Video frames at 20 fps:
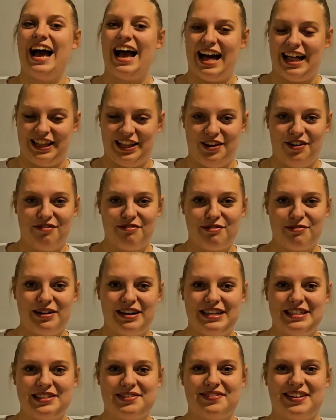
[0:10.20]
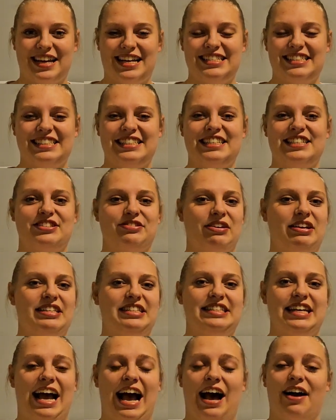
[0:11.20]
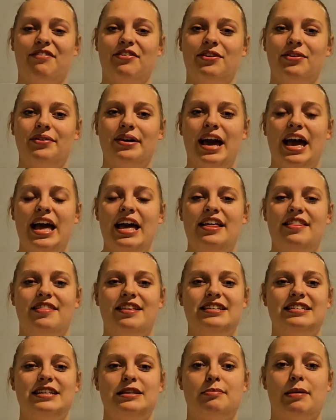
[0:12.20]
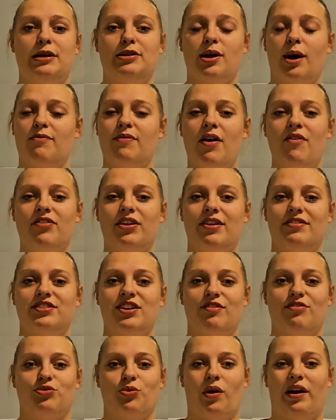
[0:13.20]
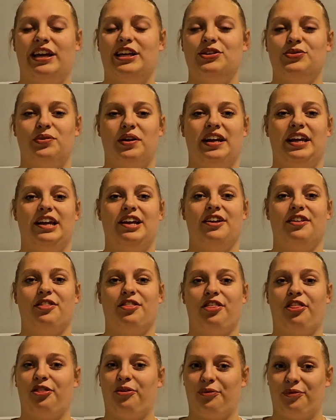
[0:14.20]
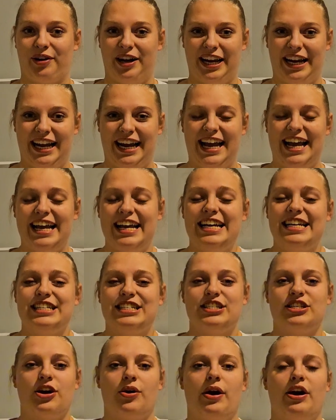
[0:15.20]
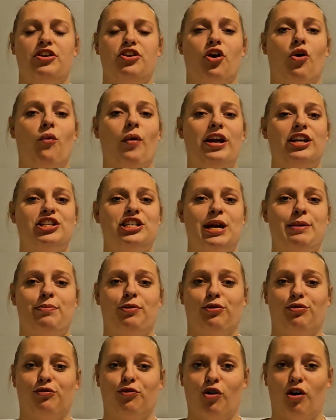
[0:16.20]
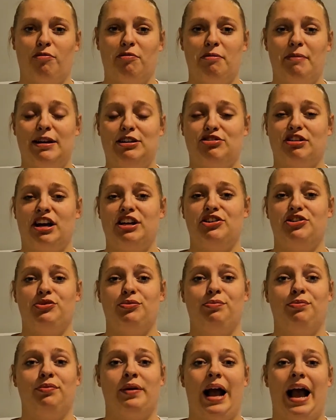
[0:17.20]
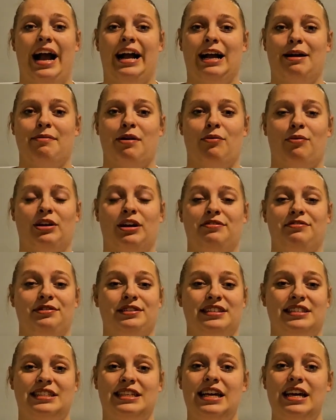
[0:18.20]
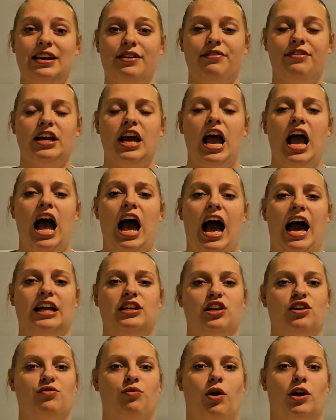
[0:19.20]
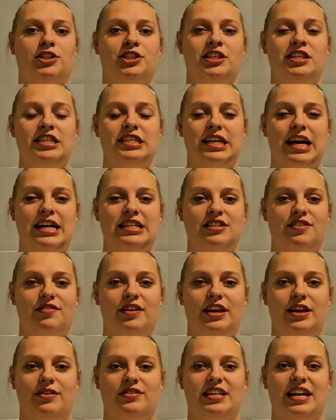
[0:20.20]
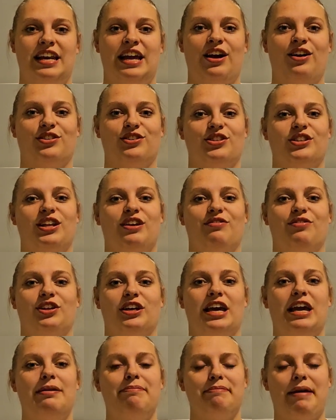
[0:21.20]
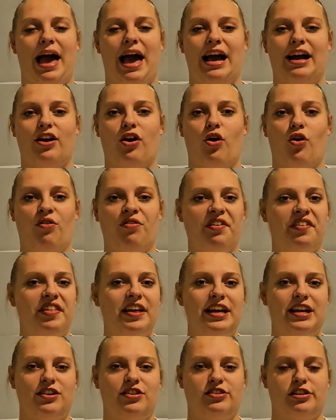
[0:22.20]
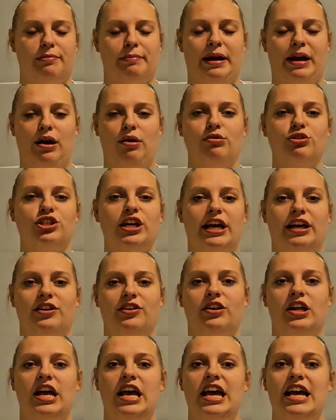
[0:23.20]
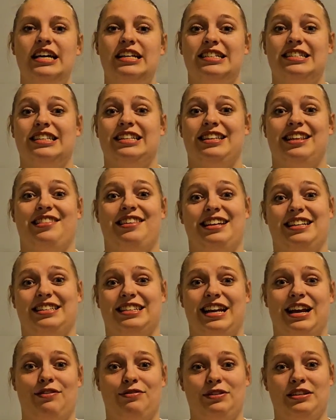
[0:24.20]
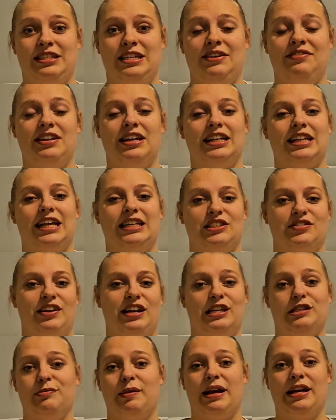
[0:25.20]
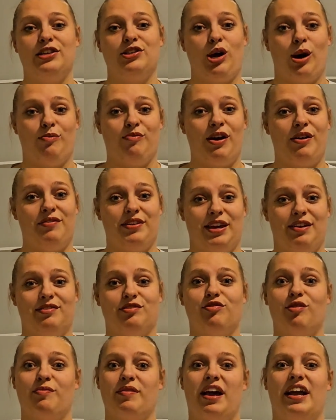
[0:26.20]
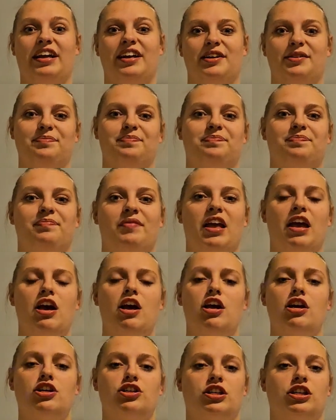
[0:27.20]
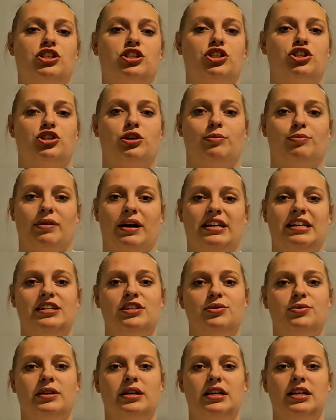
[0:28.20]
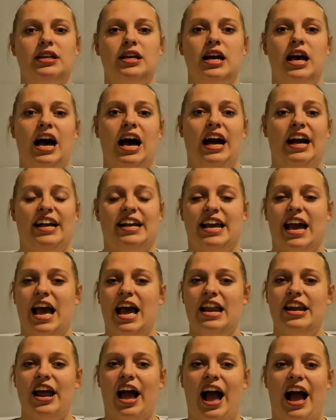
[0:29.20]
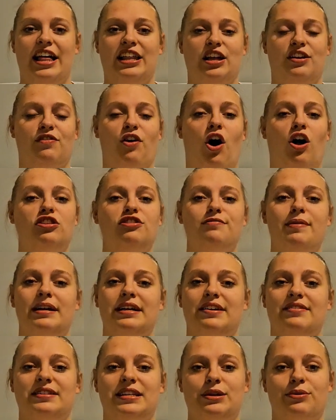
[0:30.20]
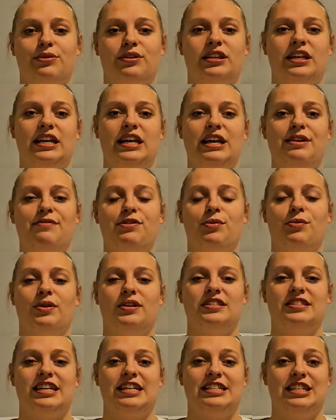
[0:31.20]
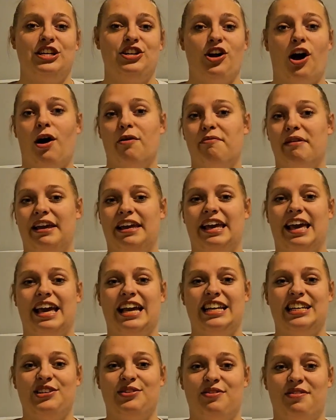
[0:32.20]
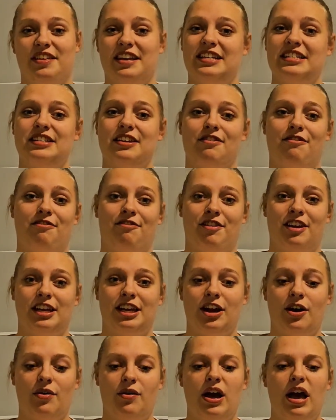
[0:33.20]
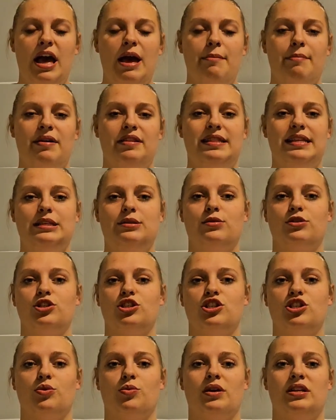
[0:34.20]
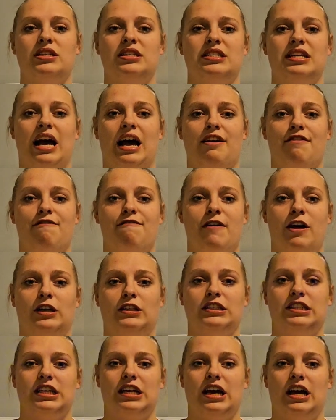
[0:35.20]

Hello everyone, it is Mackenzie and it's nice to have you. This is my top 5 gifts of 2023. So in no way, shape, or form am I trying to brag about what I've received. I love watching these kinds of videos and I also love looking back over the years on my own channel to see the things that I've received and classified as my top 5 gifts from that year. So let's just jump right into it. Again, I love all of my gifts equally, even the ones that did not make it into this video. But these were just the ones that I felt,